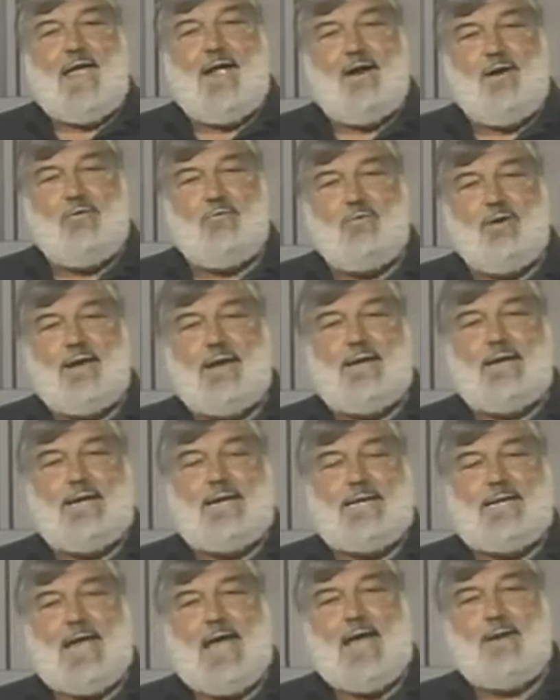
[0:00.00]
they are
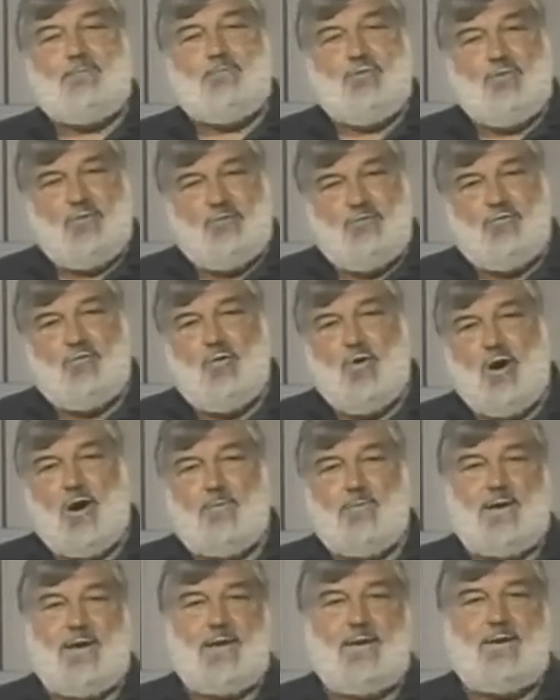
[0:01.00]
really not
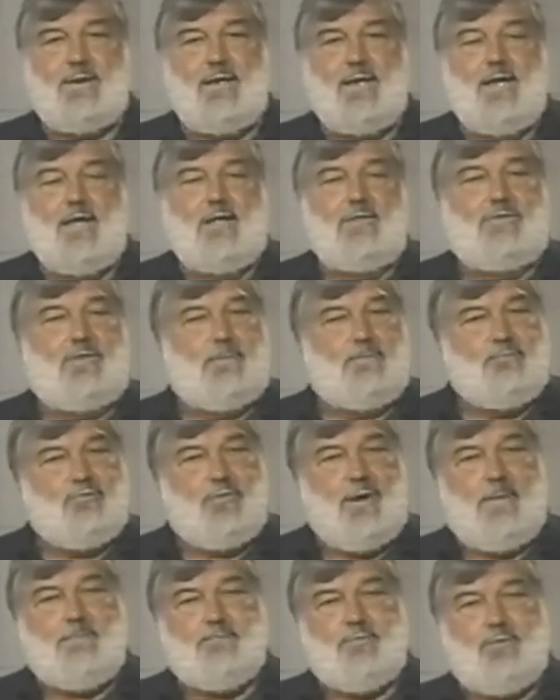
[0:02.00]
performing
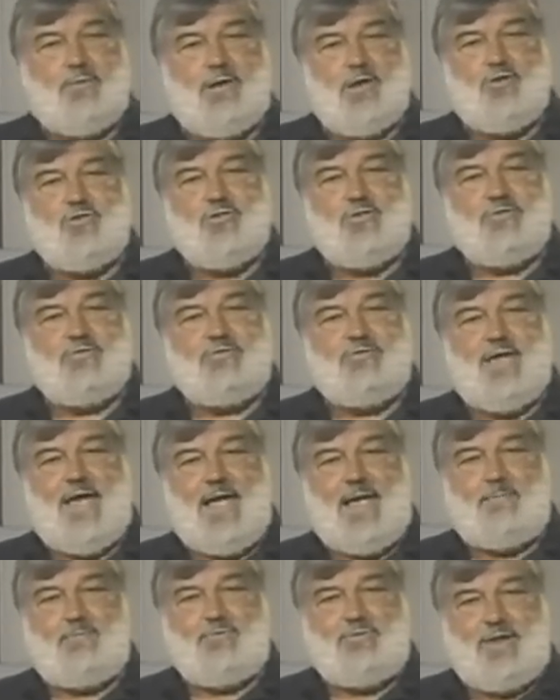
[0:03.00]
the preparation
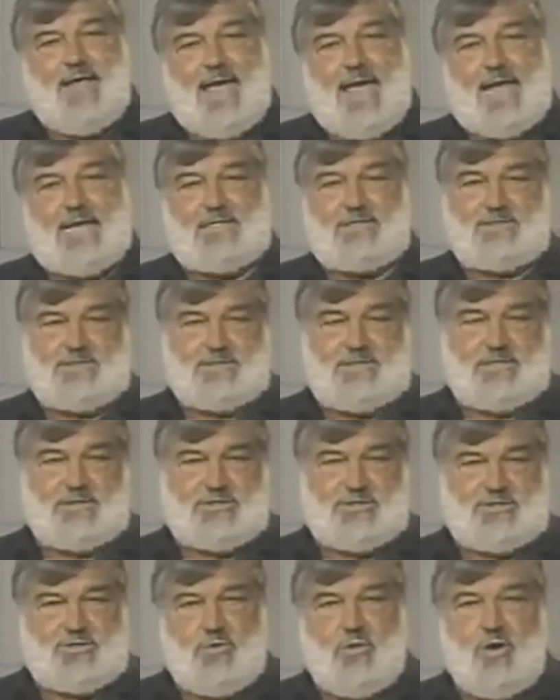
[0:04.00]
time task? The